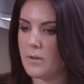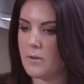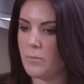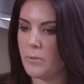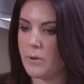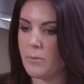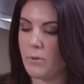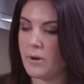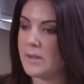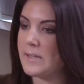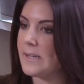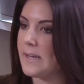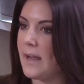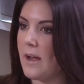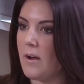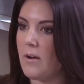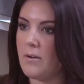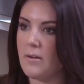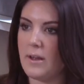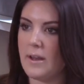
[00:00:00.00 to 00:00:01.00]
we worked it
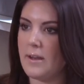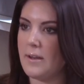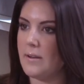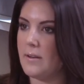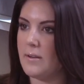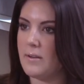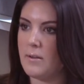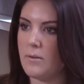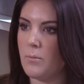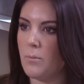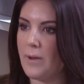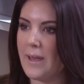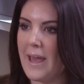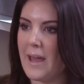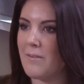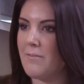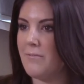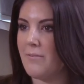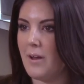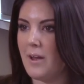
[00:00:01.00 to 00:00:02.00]
out and we
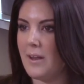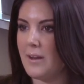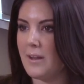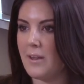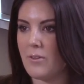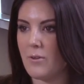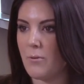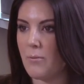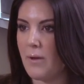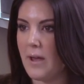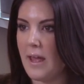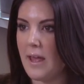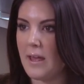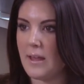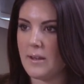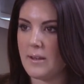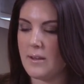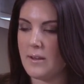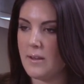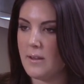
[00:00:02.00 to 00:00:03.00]
had fun either
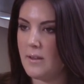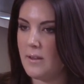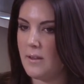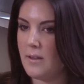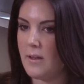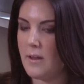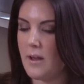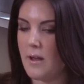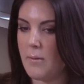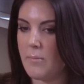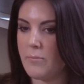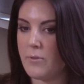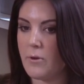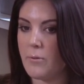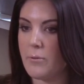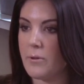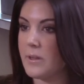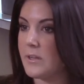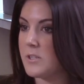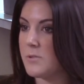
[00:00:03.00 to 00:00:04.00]
way, and um,
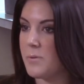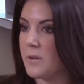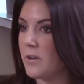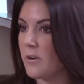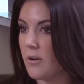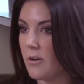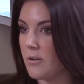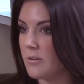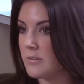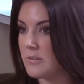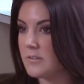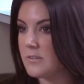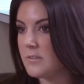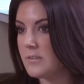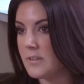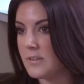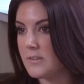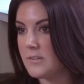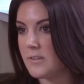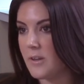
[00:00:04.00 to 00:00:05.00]
they're really sweet
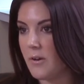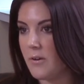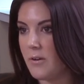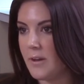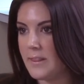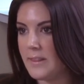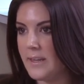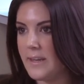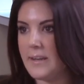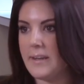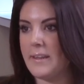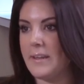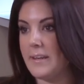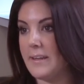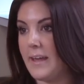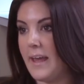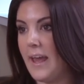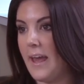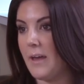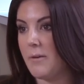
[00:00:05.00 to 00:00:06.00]
girls, and so at the end of the
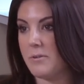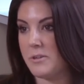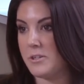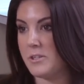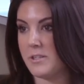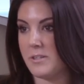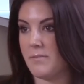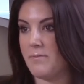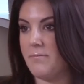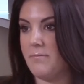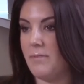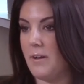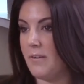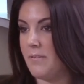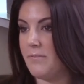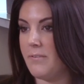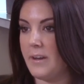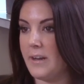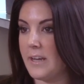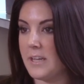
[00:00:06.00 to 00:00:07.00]
day, it was just a, a
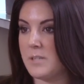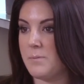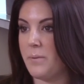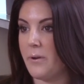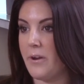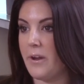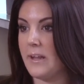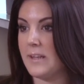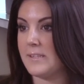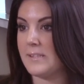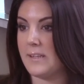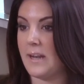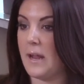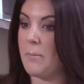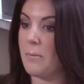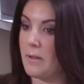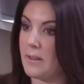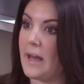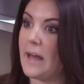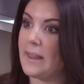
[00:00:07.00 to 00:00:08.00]
fun experience that
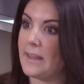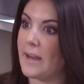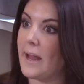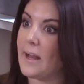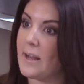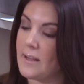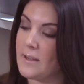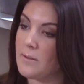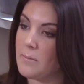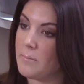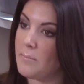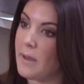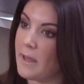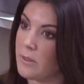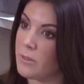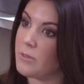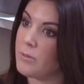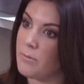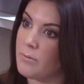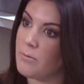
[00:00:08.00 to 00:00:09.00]
I'm glad that I
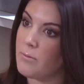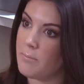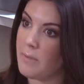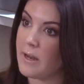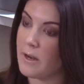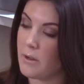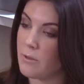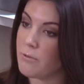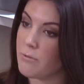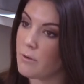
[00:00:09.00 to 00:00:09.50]
made made it